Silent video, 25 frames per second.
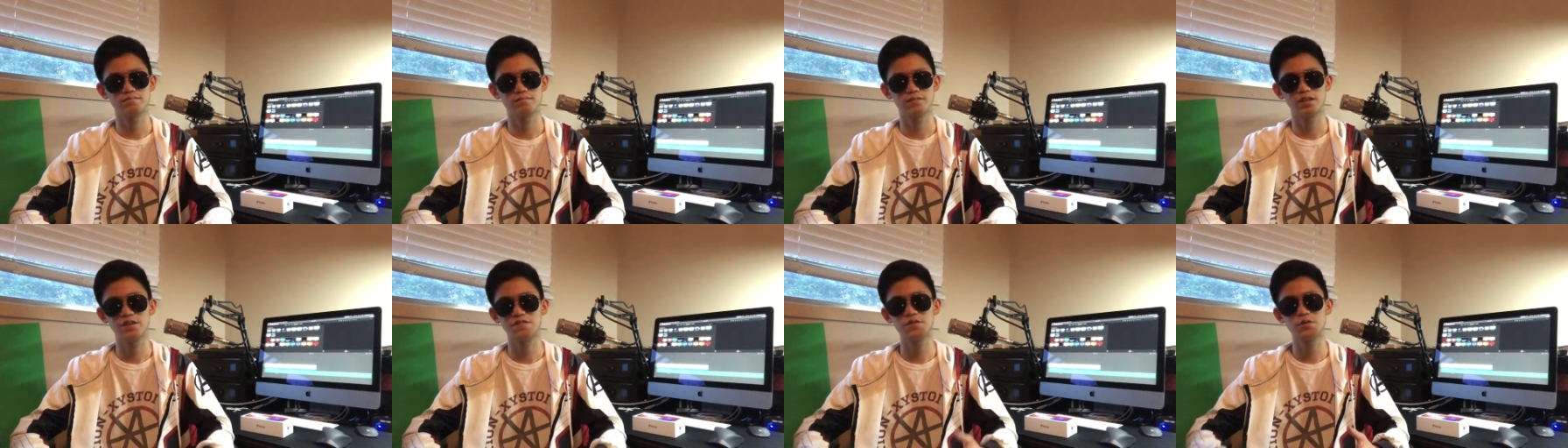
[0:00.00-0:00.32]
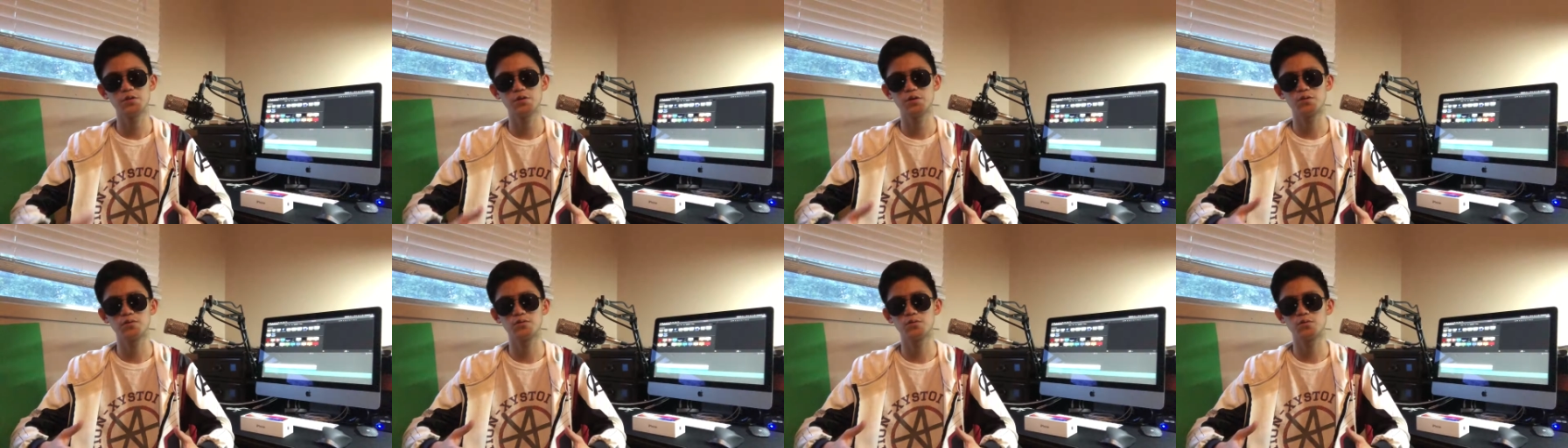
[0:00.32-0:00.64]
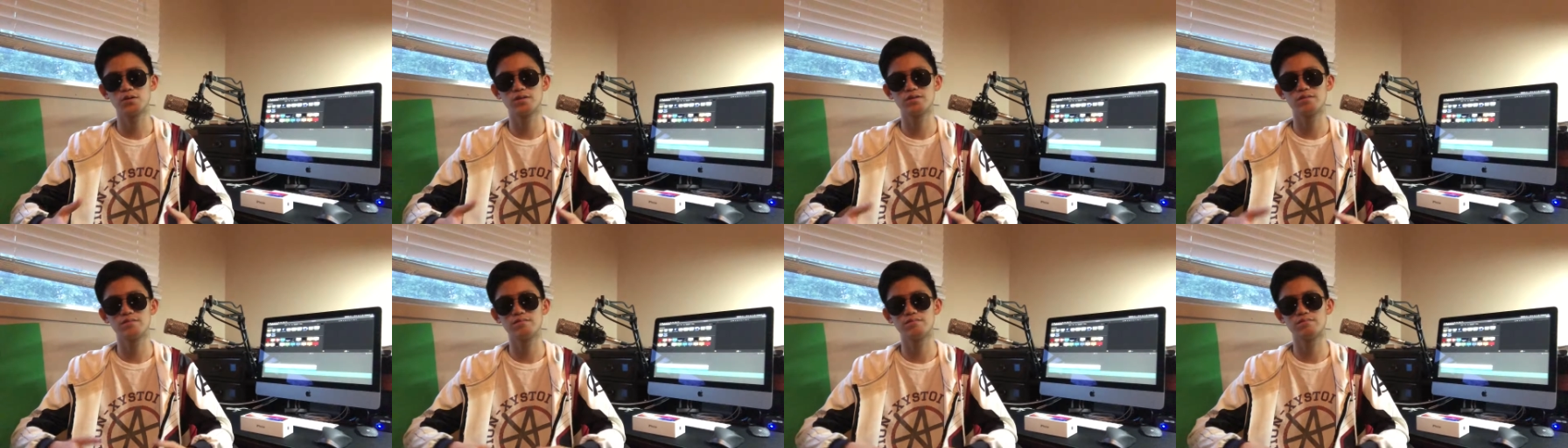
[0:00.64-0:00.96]
If you don't,
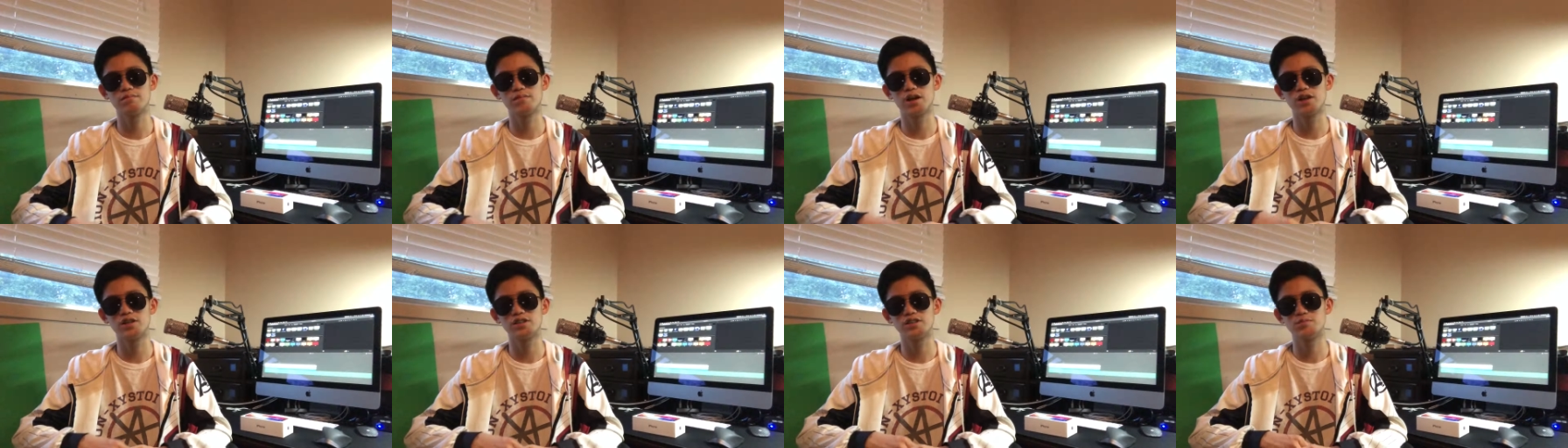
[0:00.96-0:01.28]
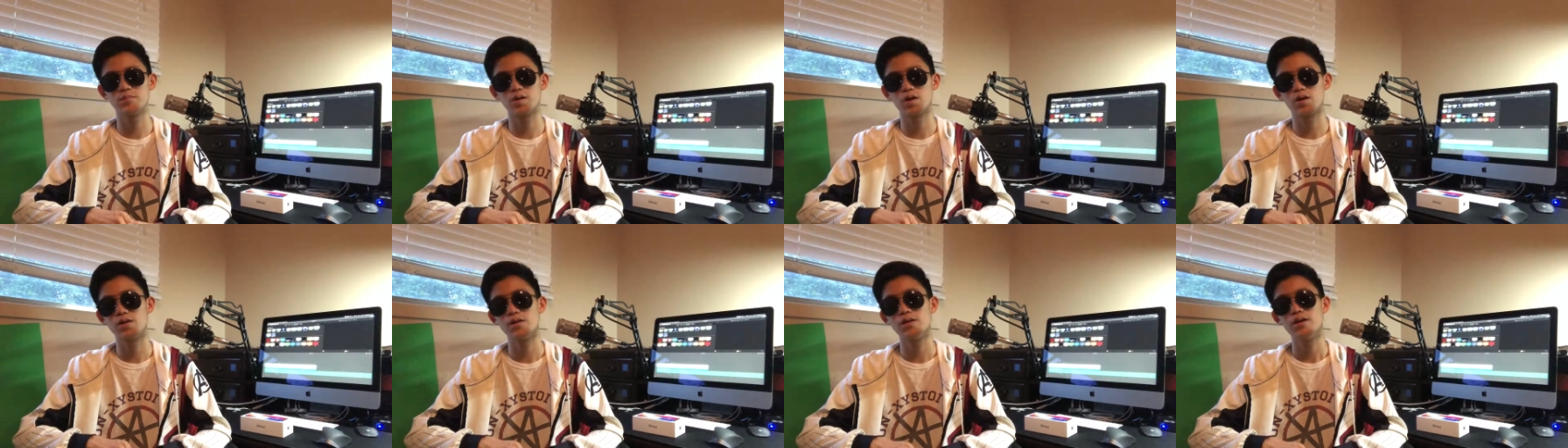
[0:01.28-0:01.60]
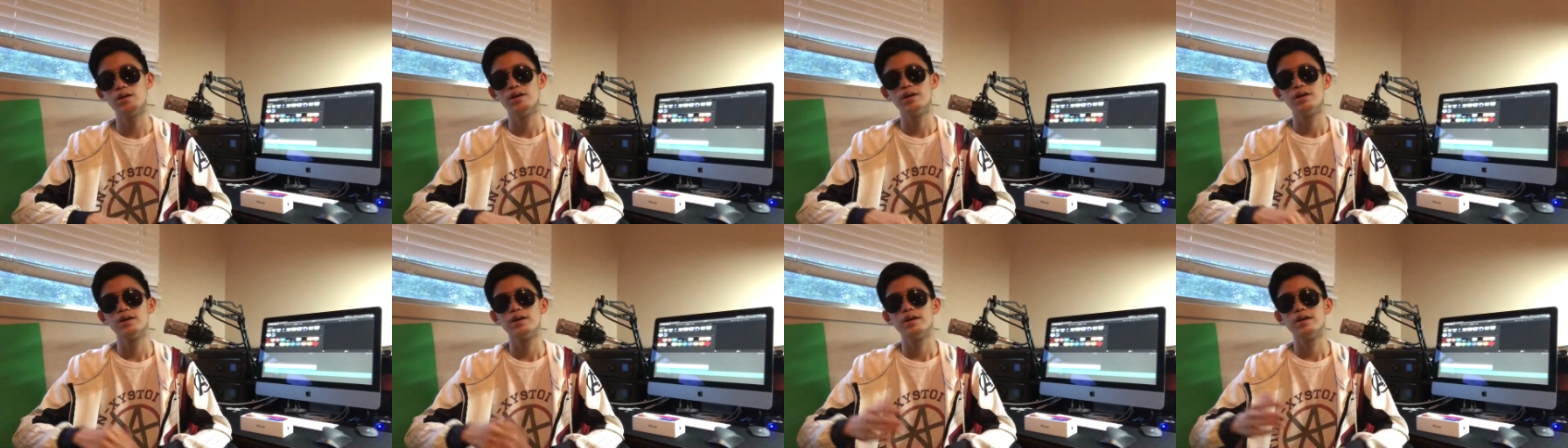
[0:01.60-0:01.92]
you're not smart.
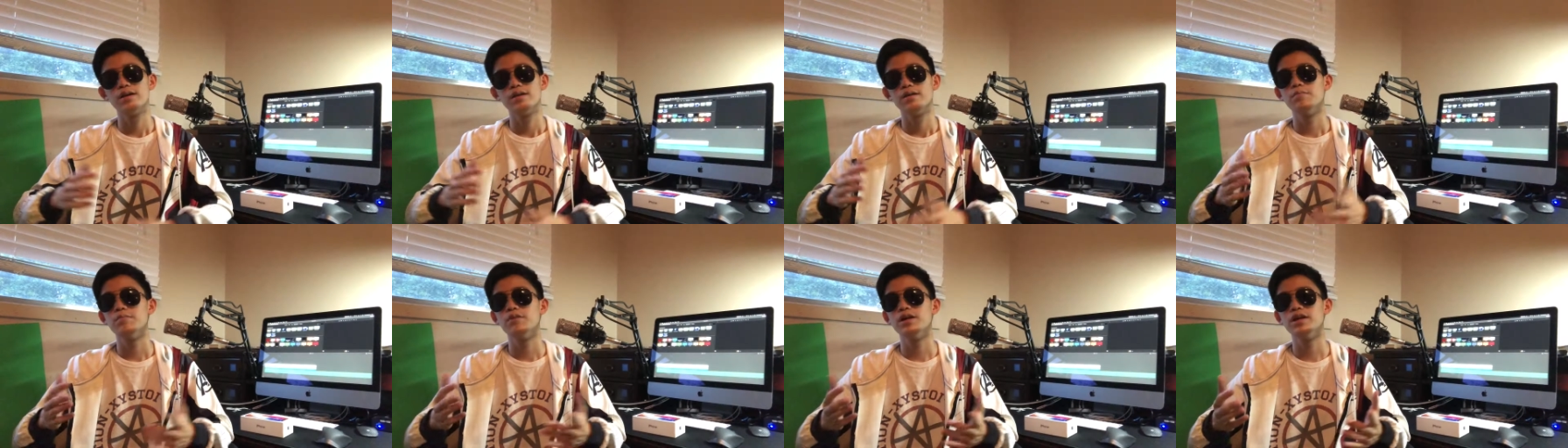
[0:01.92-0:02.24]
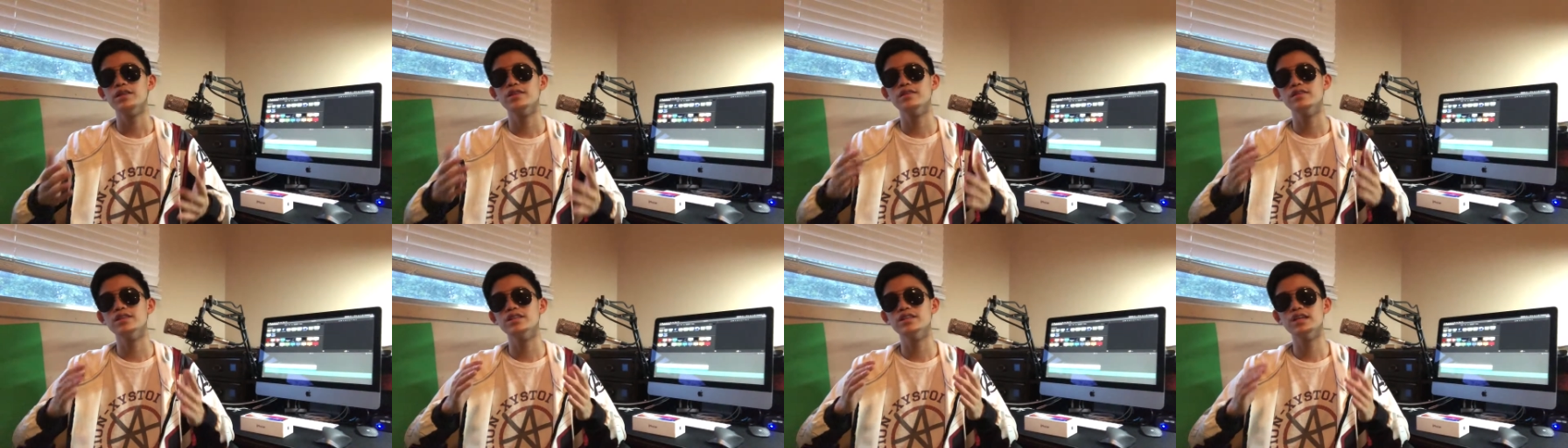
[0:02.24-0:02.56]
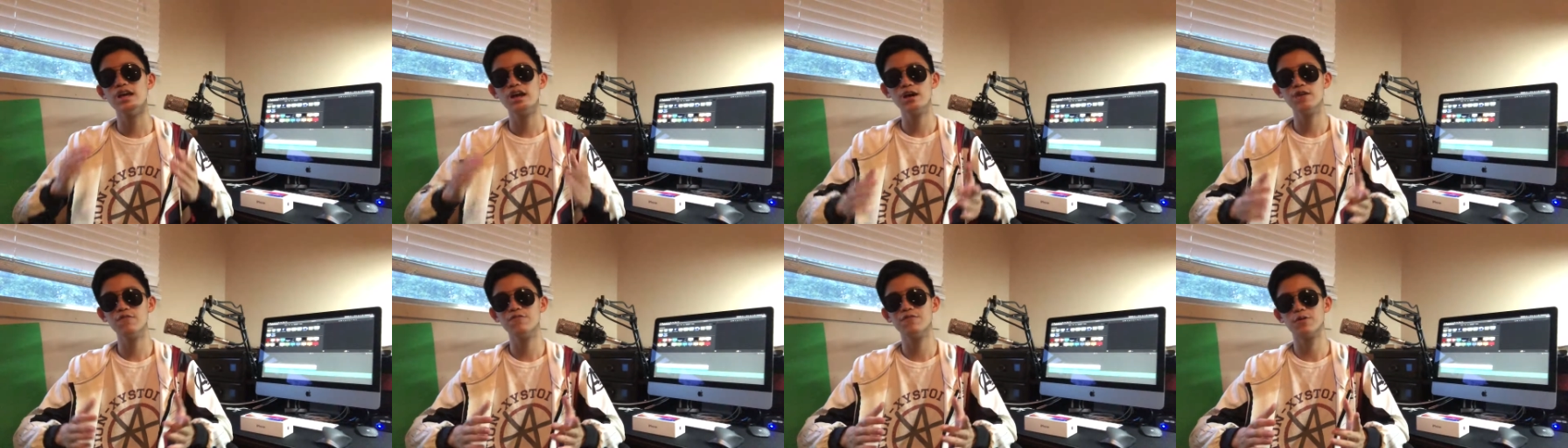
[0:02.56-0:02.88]
But the
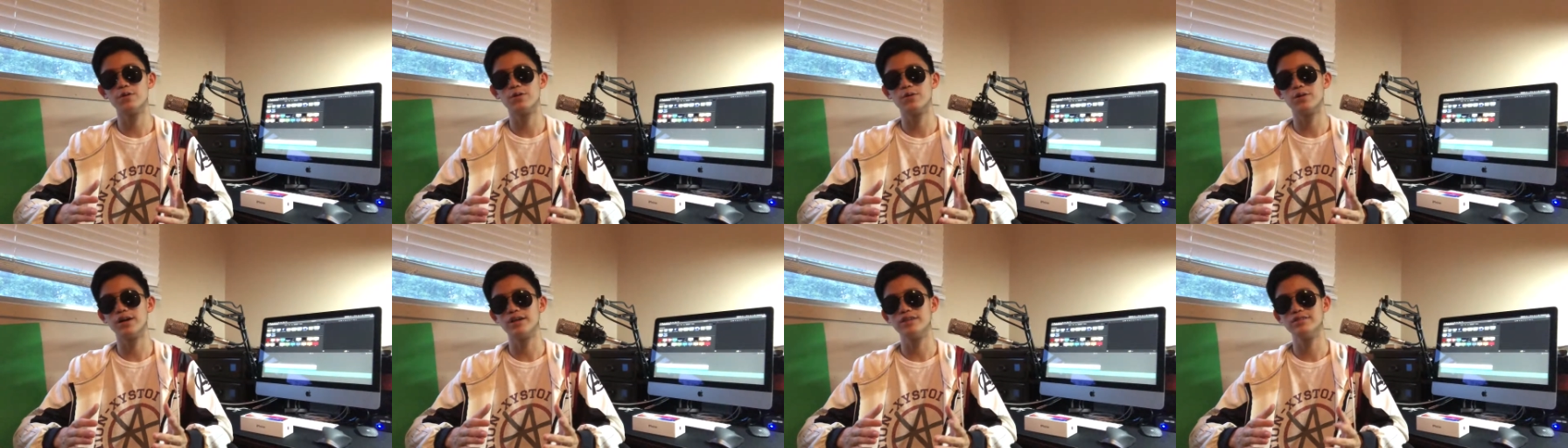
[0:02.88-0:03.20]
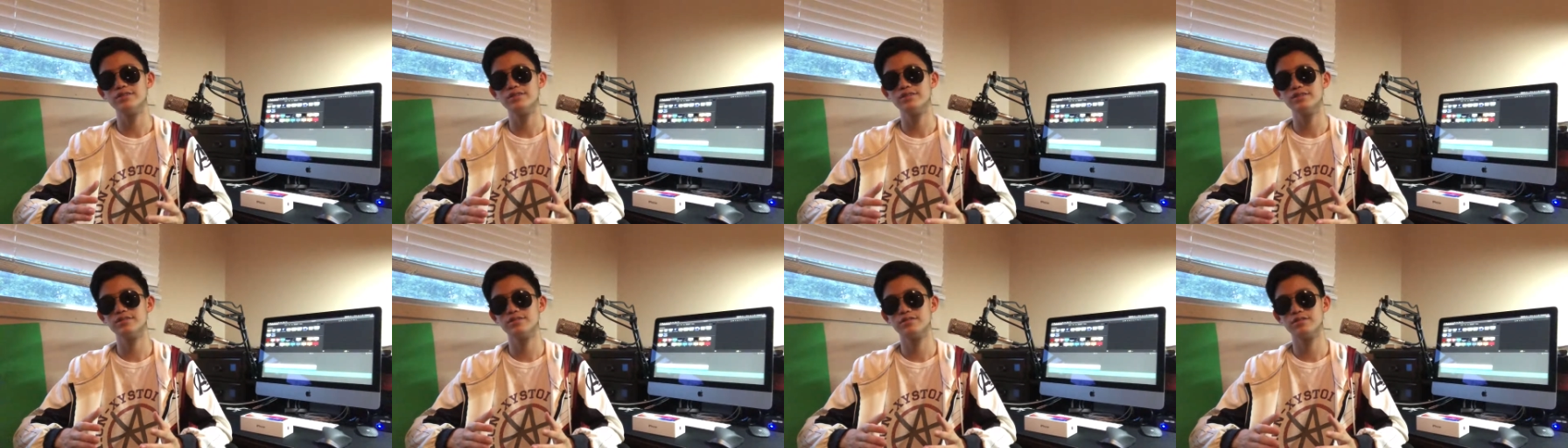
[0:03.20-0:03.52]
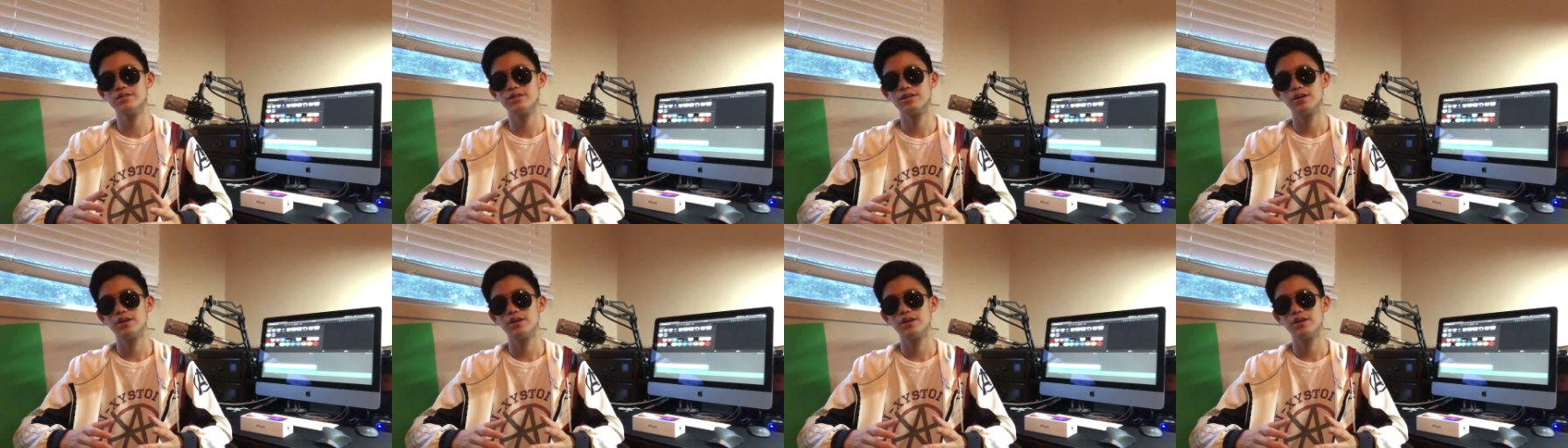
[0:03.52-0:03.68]
telephoto lens,